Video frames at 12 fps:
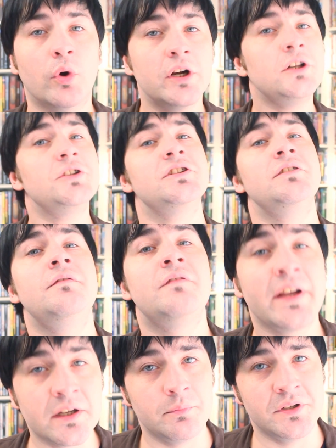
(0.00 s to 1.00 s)
World
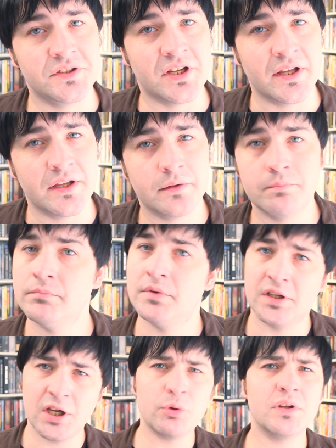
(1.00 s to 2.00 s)
Environment Day.
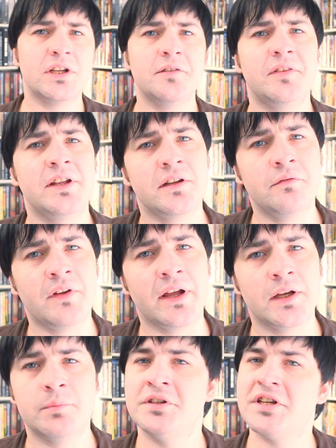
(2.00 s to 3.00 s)
Go and give that
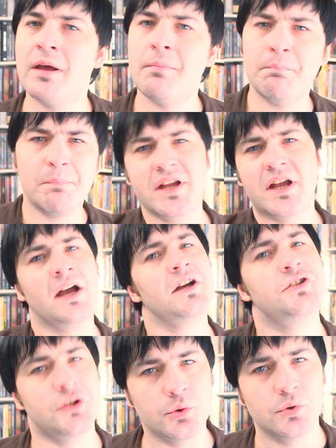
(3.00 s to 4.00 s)
environment a big
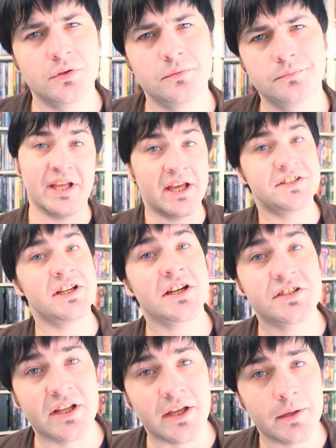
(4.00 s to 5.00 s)
hug too. Dead
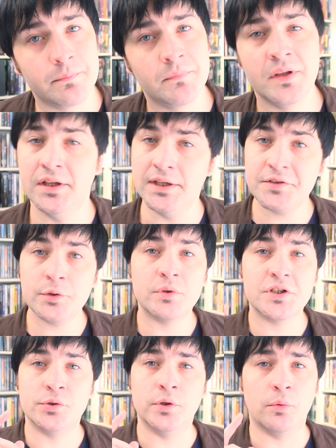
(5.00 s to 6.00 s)
Duck Day. If you
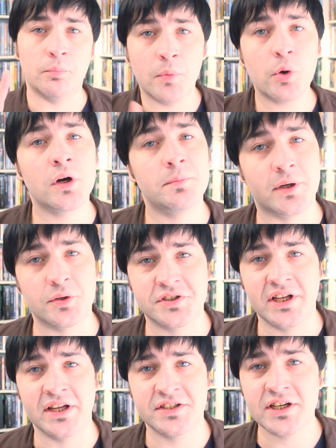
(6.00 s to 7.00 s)
want to know more
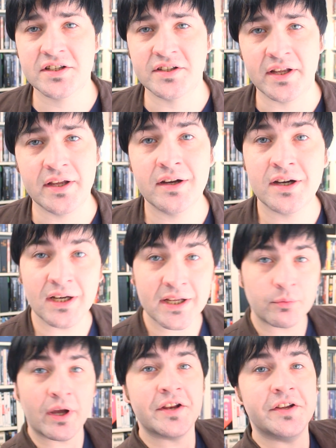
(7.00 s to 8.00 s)
about Dead Duck Day,
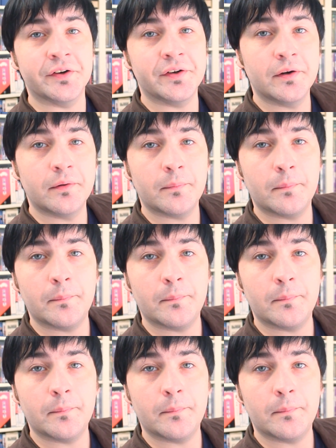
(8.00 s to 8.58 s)
click right here.